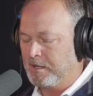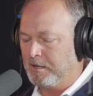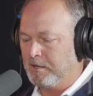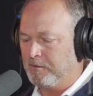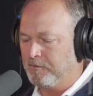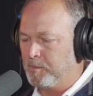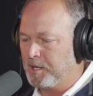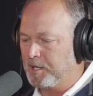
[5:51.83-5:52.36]

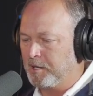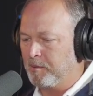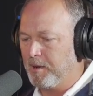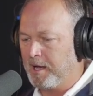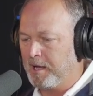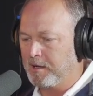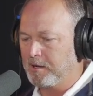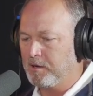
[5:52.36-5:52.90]
a buddy of
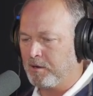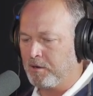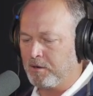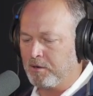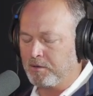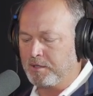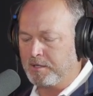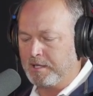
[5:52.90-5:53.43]
mine
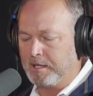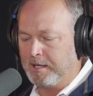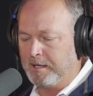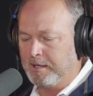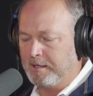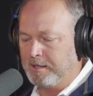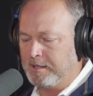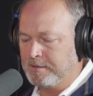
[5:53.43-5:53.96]
called,
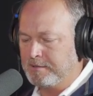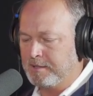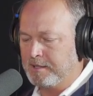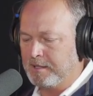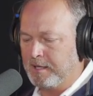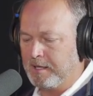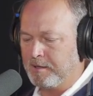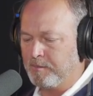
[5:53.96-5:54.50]
and he
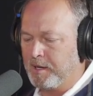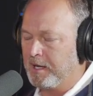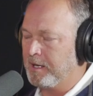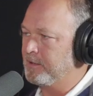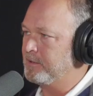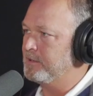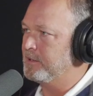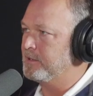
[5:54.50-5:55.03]
said, hey,
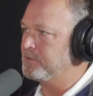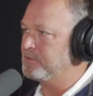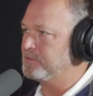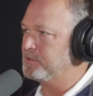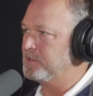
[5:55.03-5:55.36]
man,